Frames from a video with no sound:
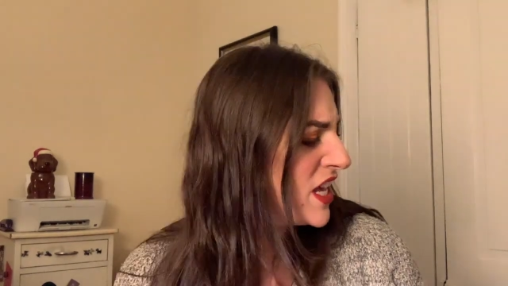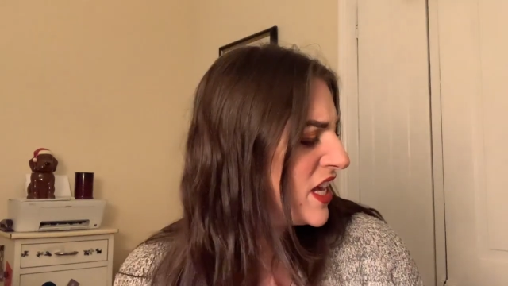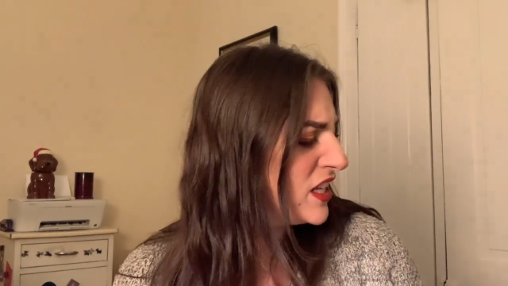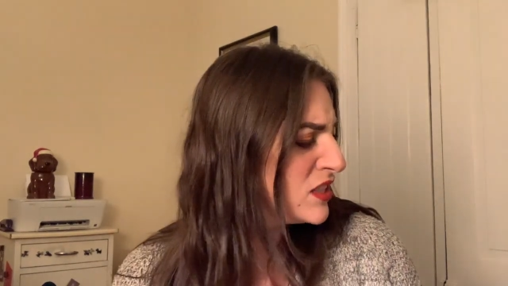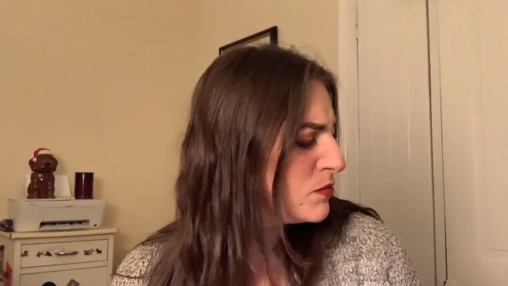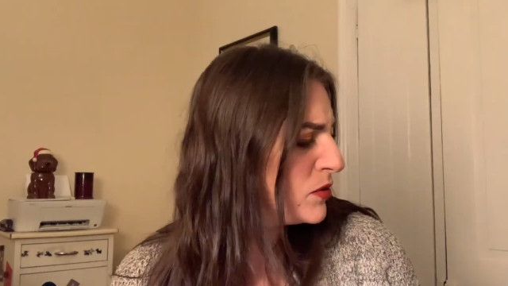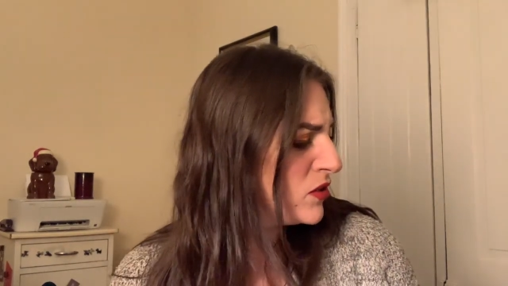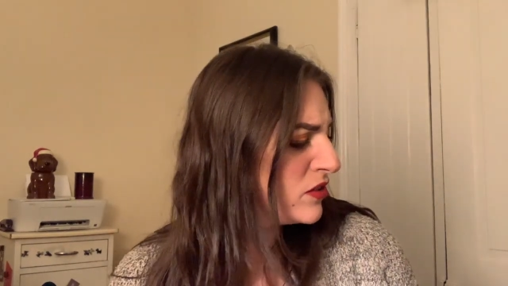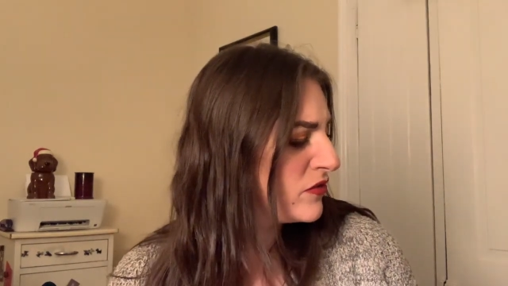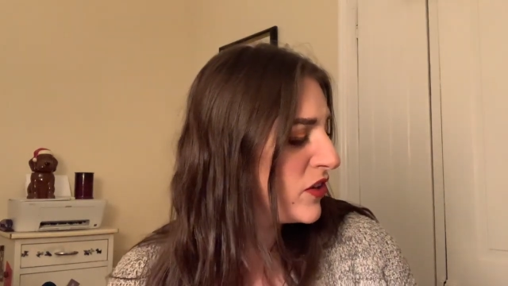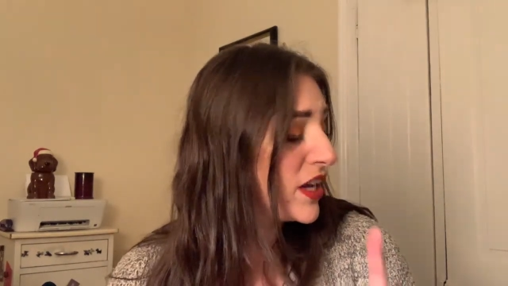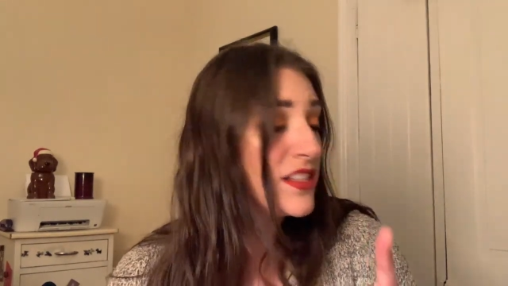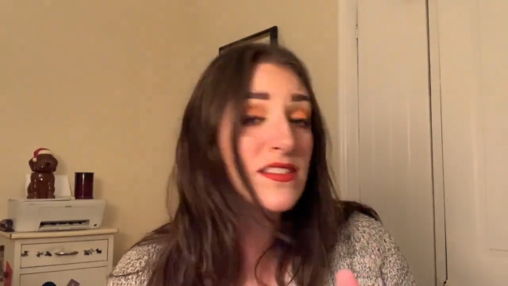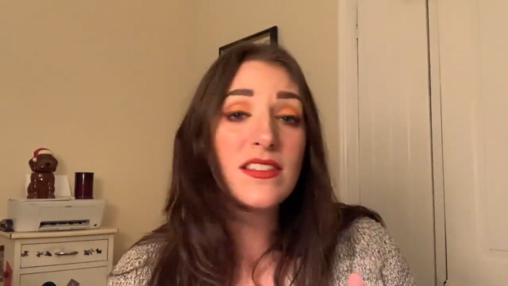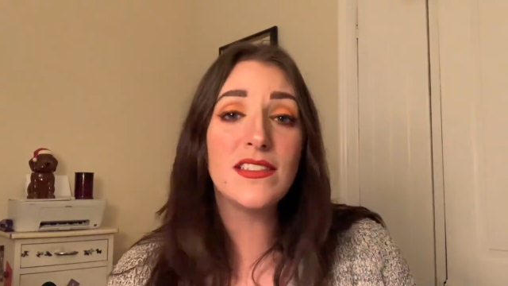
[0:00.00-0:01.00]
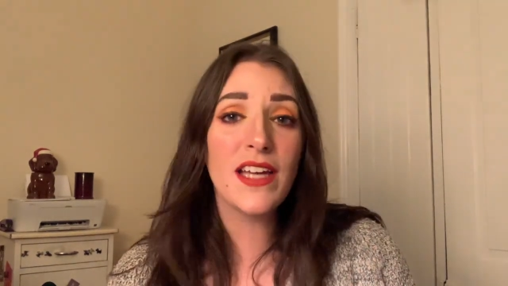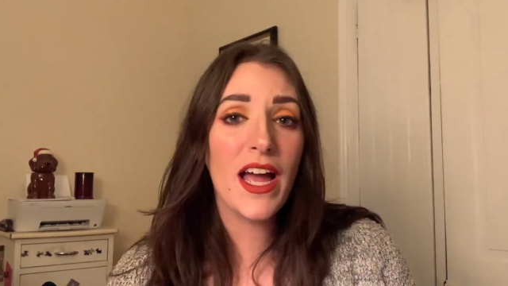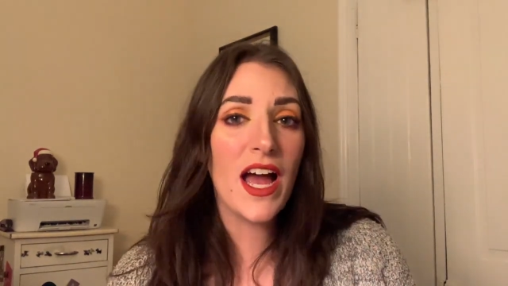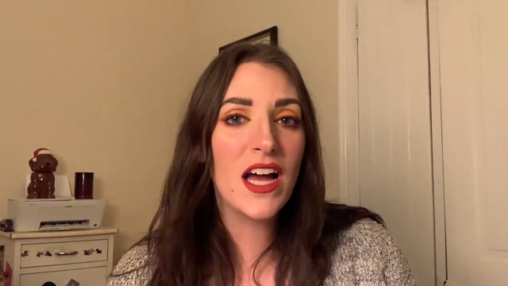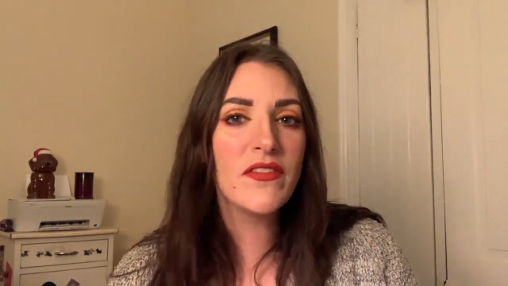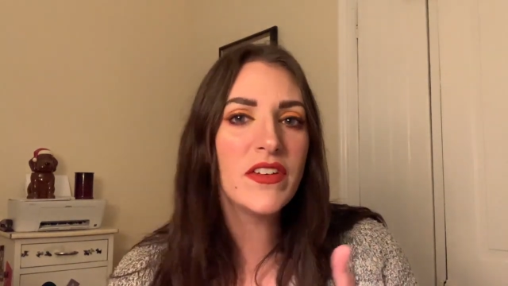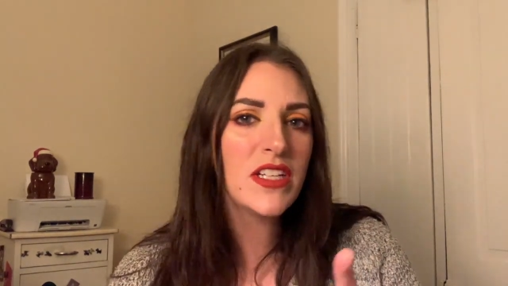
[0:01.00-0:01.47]
It's beautiful. And since I
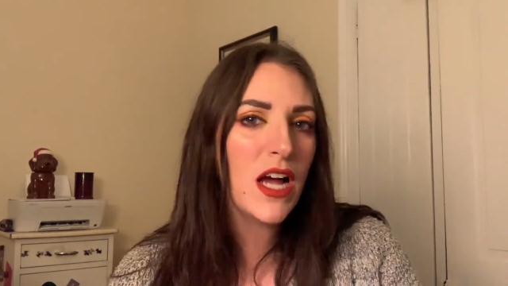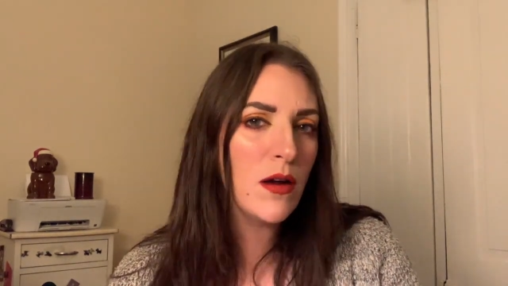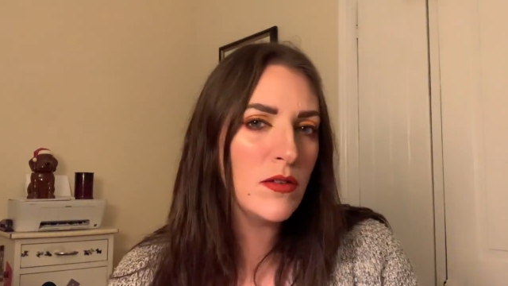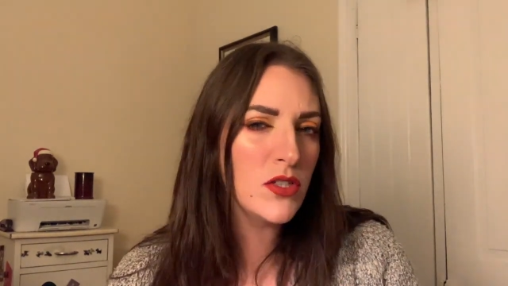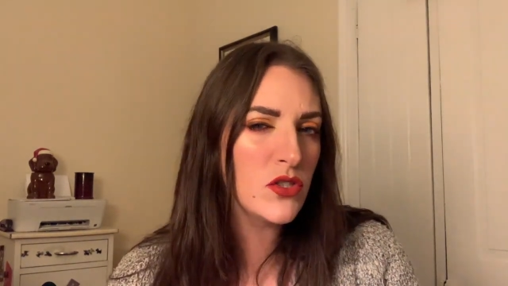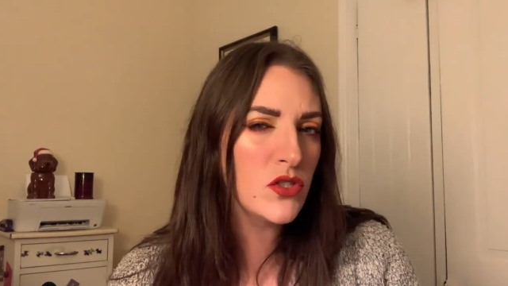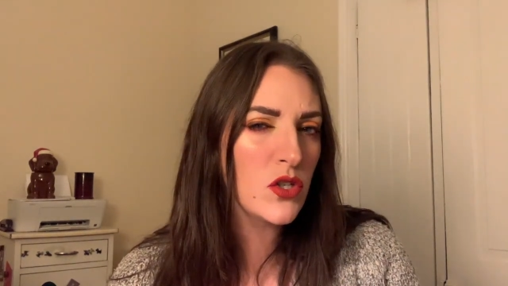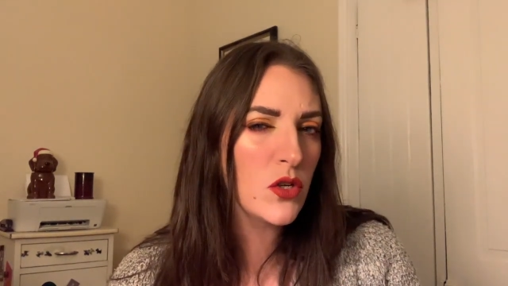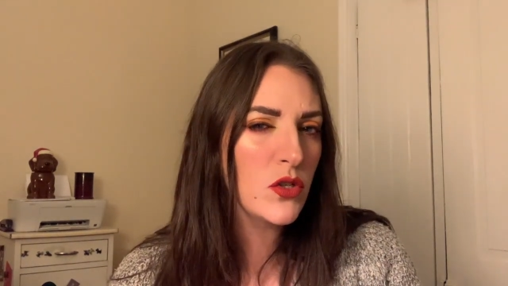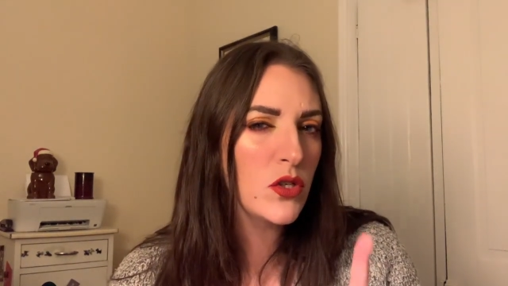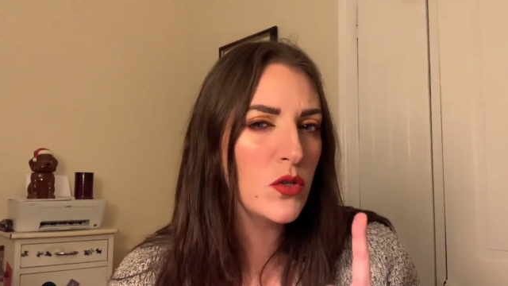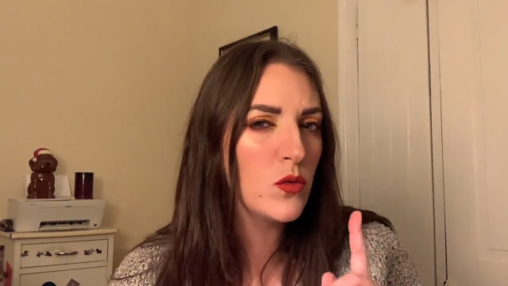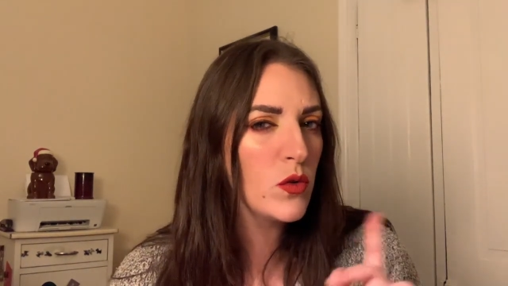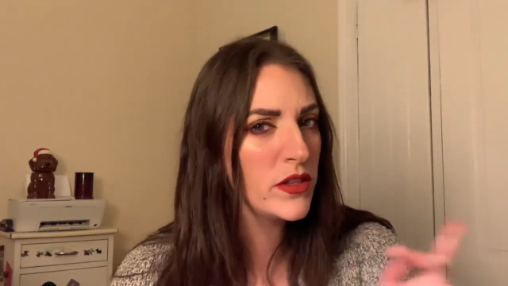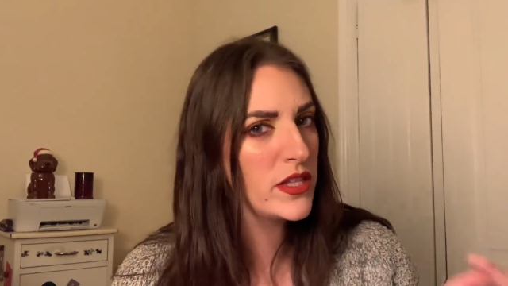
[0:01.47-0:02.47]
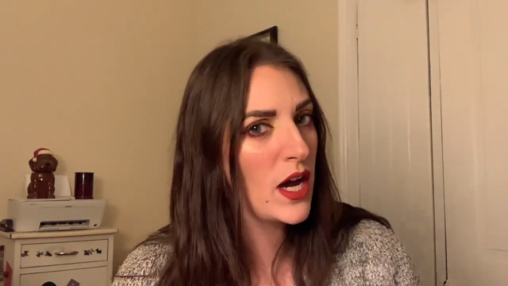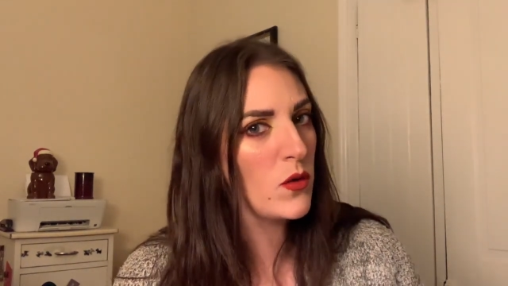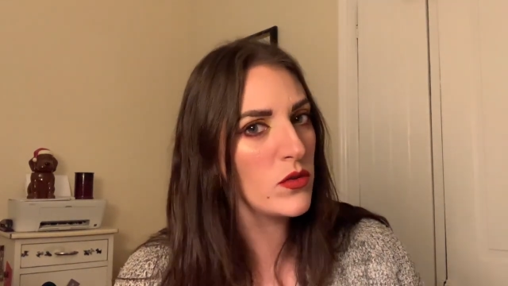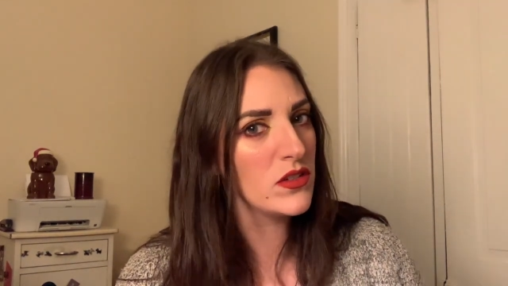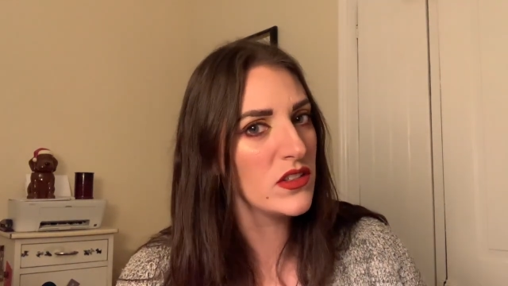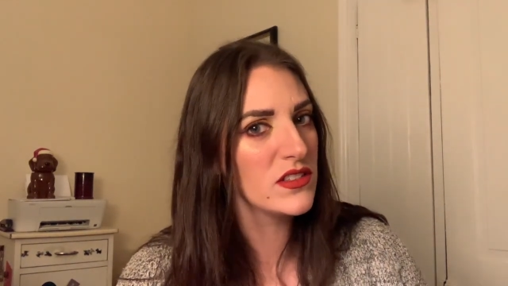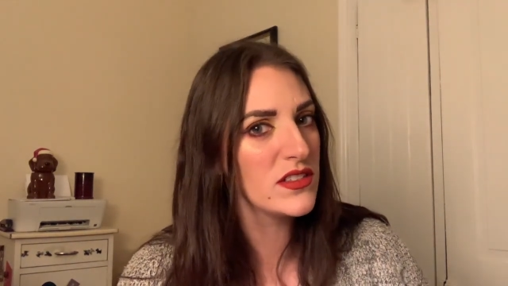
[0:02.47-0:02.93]
have it, I wanna show you what that
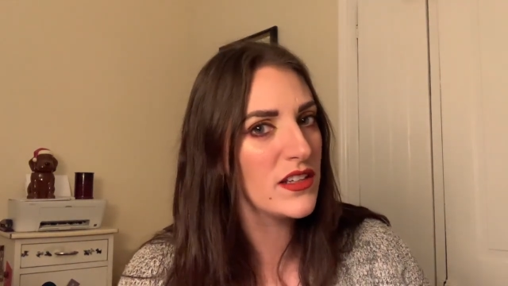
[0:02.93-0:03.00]
one looks